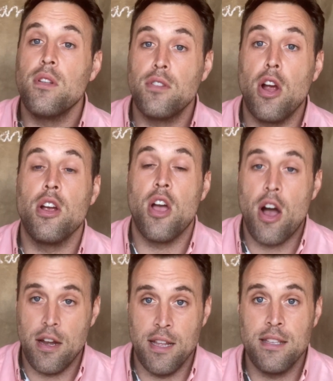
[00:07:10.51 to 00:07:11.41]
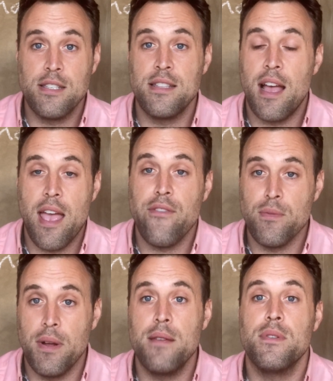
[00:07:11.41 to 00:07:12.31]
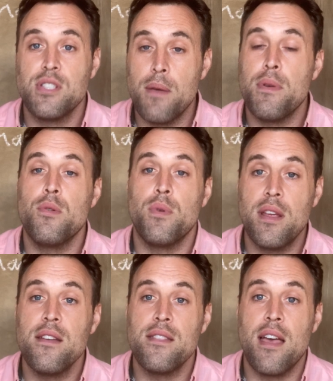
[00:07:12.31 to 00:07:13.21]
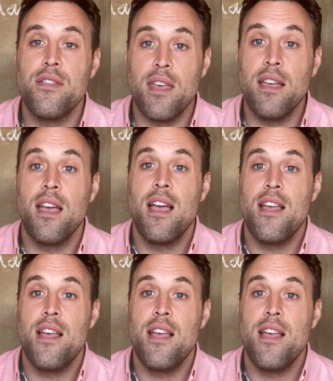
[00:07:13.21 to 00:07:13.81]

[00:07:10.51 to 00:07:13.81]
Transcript: target audience, not everybody, but some people will hear that and think